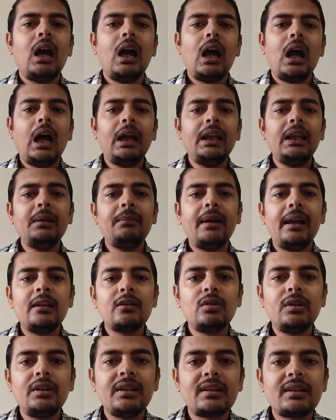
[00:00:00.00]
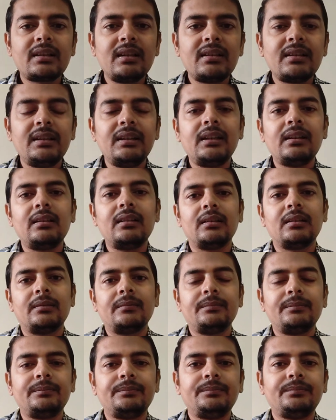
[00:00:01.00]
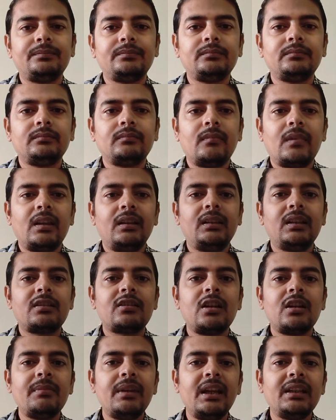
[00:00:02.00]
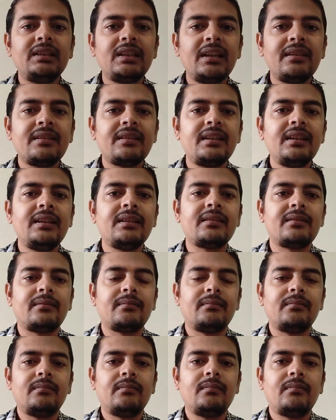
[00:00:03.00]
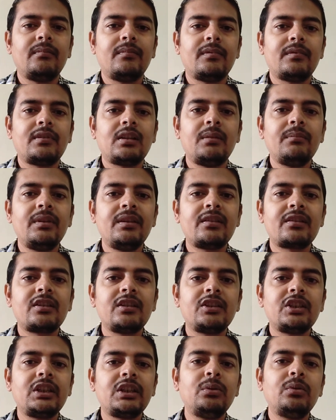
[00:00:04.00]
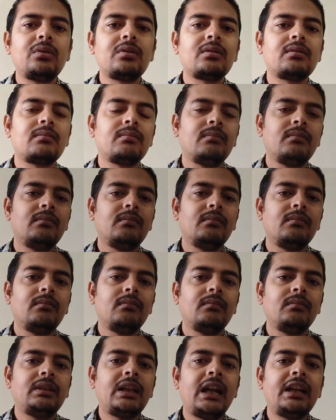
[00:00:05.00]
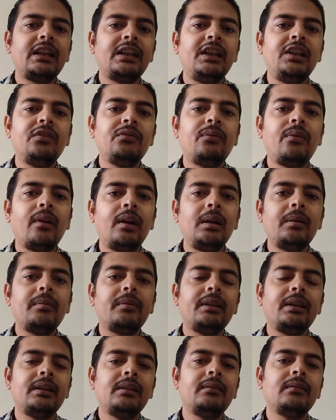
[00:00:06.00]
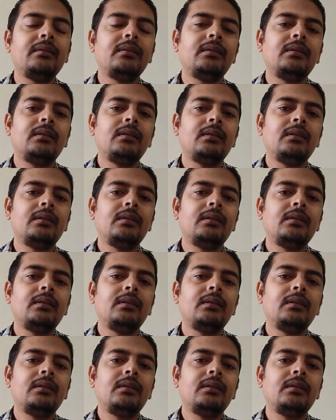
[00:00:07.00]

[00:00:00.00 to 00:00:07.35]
I have also discussed here the some agencies, some institutes that involved in